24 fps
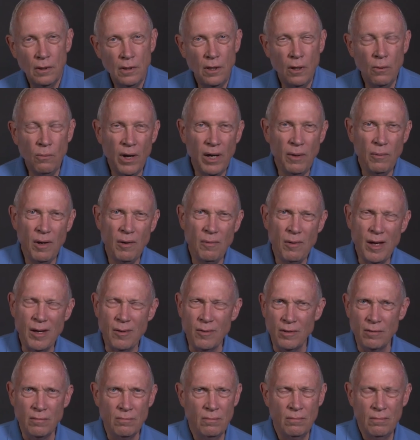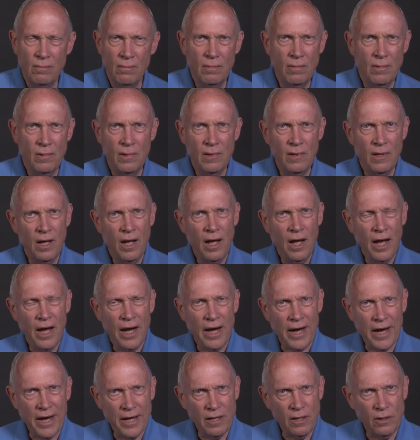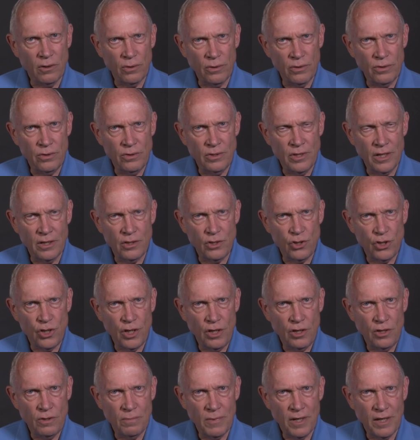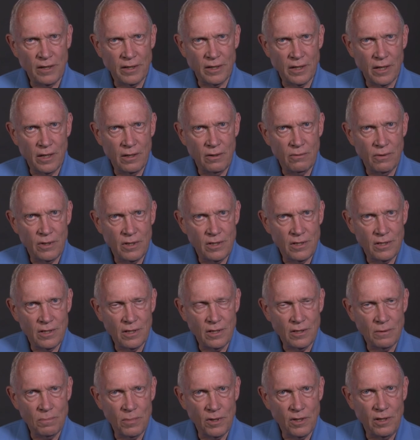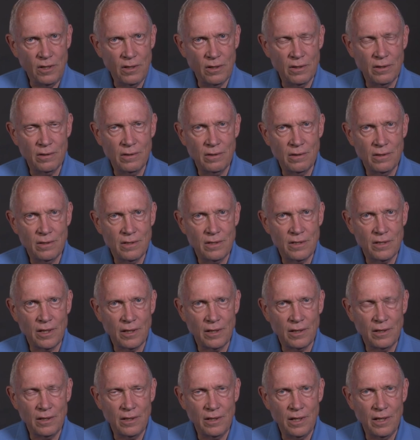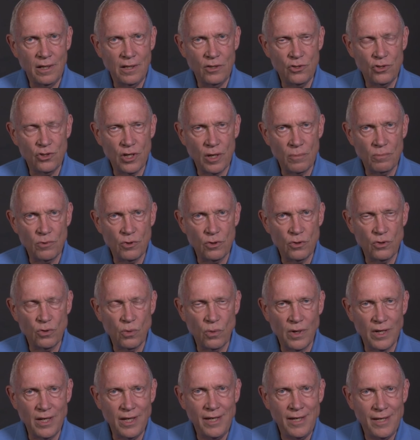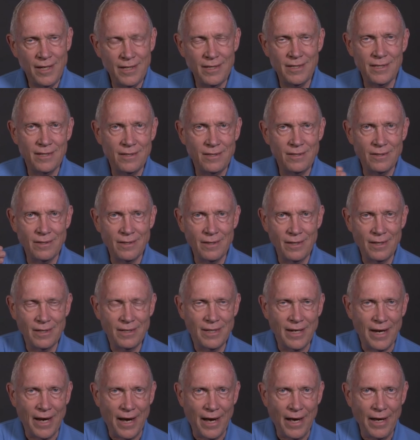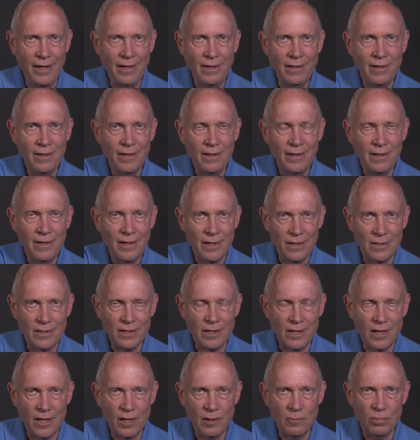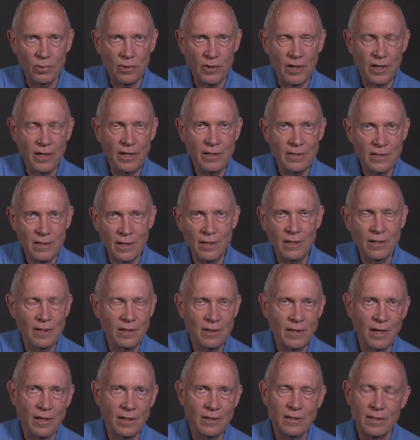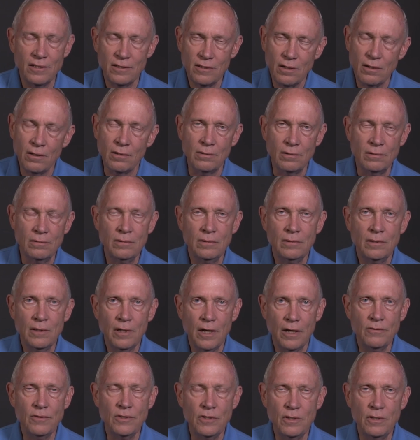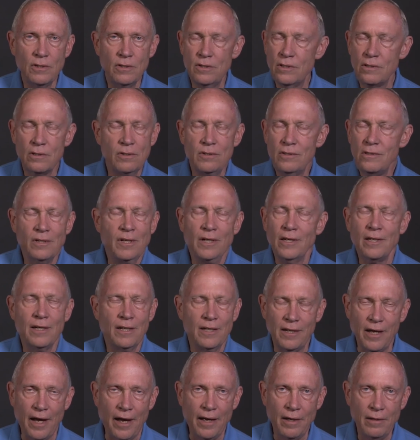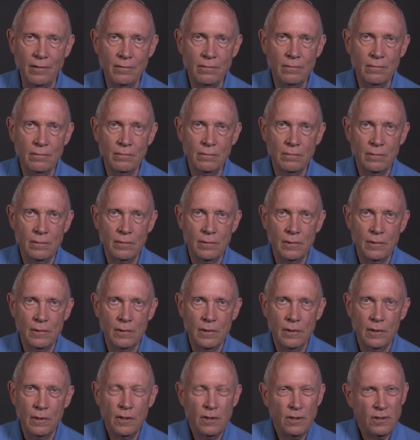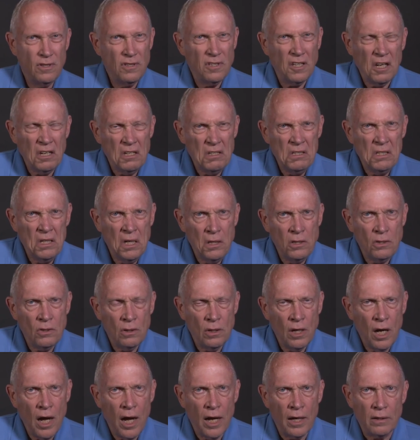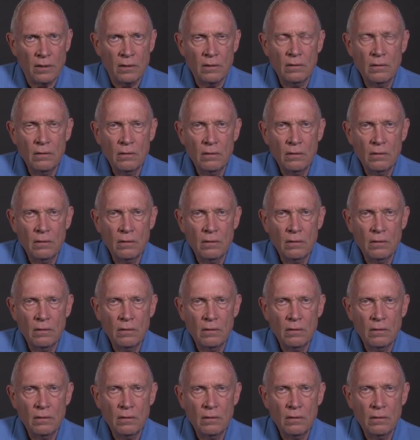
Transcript: Now wait. I, the Lord, do not change, Malachi 3:6, but here in 2 Kings chapter 20, he says you're going to die. Hezekiah prays, and then God says, oh, I've seen your tears, you're not going to die. Does God change or not?